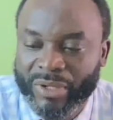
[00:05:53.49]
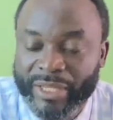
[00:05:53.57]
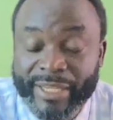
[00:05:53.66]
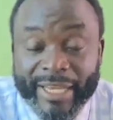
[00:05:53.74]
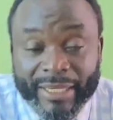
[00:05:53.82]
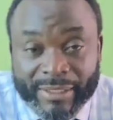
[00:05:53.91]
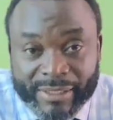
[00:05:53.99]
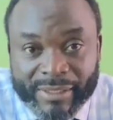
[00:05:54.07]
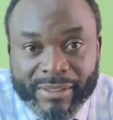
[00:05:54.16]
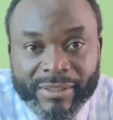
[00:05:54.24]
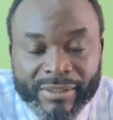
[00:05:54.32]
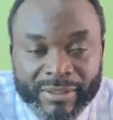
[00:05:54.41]

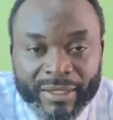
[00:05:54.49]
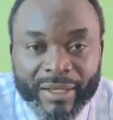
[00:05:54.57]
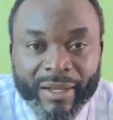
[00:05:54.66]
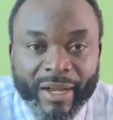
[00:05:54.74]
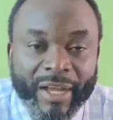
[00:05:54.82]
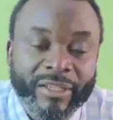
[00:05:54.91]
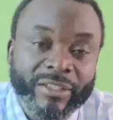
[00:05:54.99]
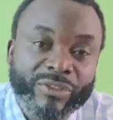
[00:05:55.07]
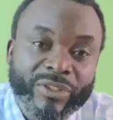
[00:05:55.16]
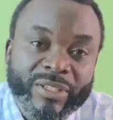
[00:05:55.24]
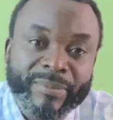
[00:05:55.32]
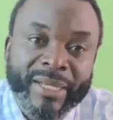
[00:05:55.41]
Yes. And the
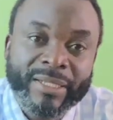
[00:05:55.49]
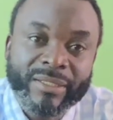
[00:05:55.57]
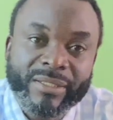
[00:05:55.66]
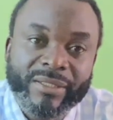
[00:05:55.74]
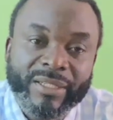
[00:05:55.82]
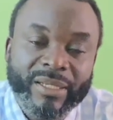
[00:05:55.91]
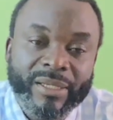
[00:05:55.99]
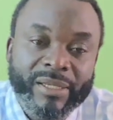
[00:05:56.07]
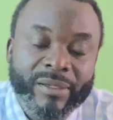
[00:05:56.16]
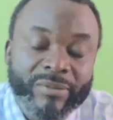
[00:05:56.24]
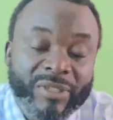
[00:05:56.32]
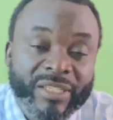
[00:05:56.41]
treatment,
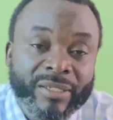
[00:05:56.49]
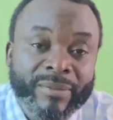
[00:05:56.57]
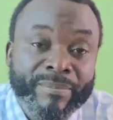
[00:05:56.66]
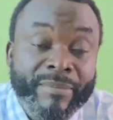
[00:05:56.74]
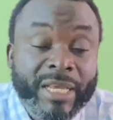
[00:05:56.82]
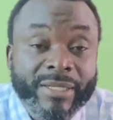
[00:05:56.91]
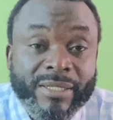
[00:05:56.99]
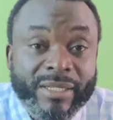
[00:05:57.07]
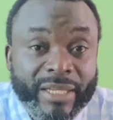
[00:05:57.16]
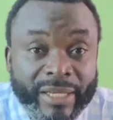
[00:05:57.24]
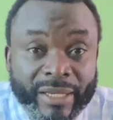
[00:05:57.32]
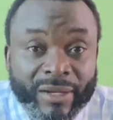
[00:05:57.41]
the
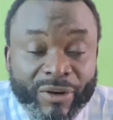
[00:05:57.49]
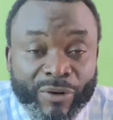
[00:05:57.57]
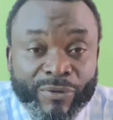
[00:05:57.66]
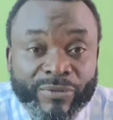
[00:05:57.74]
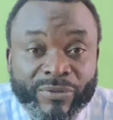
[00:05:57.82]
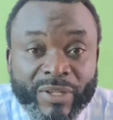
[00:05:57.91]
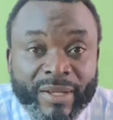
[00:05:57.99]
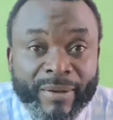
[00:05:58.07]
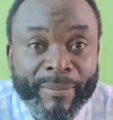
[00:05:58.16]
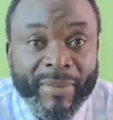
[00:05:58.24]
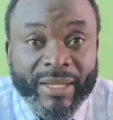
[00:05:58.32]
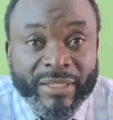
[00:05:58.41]
mainstay of
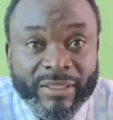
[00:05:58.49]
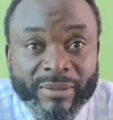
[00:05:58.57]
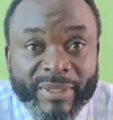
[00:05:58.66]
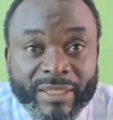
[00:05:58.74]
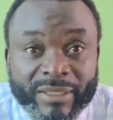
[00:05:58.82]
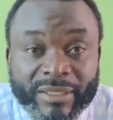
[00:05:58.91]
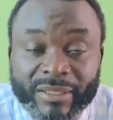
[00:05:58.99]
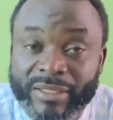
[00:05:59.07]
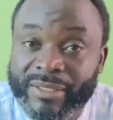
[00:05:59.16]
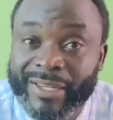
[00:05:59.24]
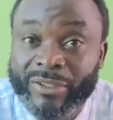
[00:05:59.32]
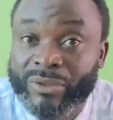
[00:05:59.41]
management
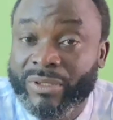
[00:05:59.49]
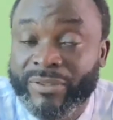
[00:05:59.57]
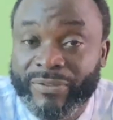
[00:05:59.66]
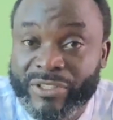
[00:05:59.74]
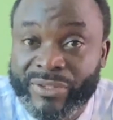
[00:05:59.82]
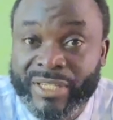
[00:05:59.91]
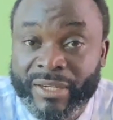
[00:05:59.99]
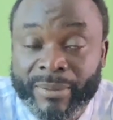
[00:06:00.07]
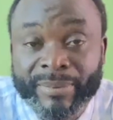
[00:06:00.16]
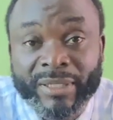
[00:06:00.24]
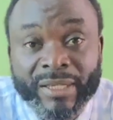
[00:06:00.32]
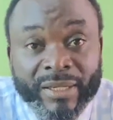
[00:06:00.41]
is actually
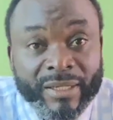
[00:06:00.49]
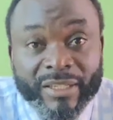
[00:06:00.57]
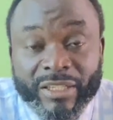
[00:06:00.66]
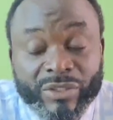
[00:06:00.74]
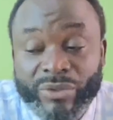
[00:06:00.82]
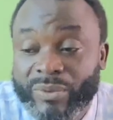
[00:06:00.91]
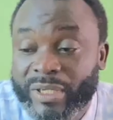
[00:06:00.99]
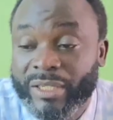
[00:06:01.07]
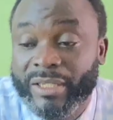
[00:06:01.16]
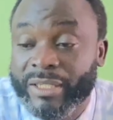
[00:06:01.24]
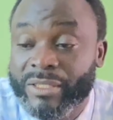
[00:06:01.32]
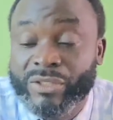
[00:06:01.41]
physiotherapy. The injury
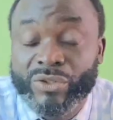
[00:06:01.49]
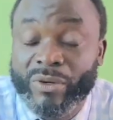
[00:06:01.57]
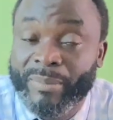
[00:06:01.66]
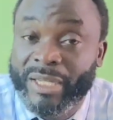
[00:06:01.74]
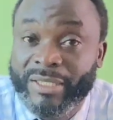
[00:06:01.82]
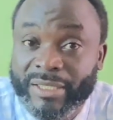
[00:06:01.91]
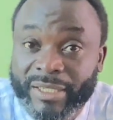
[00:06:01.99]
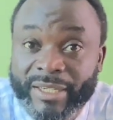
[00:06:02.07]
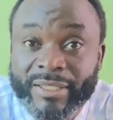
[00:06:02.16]
is traumatic.